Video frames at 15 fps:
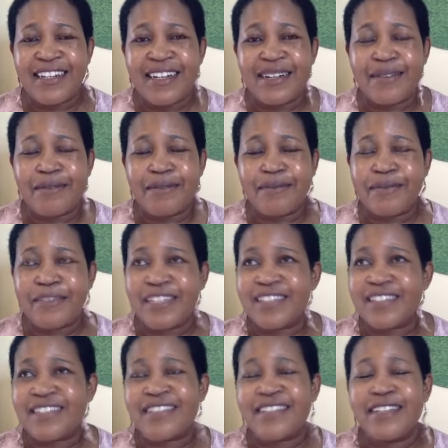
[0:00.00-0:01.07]
I
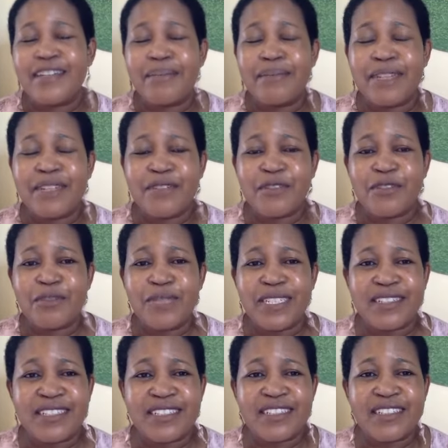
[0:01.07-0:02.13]
just came back from
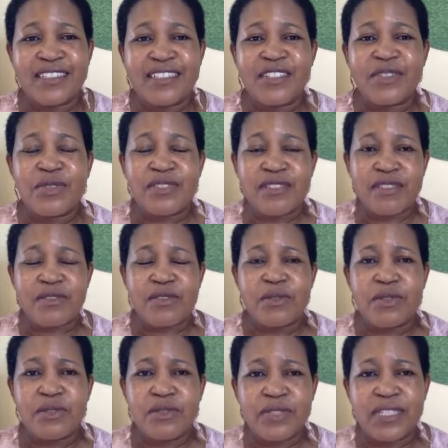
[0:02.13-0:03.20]
a retreat. It was a
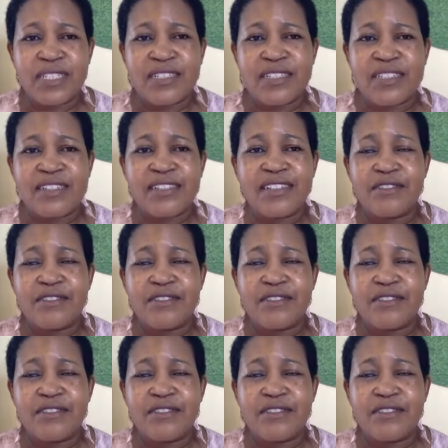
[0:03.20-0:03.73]
solo retreat.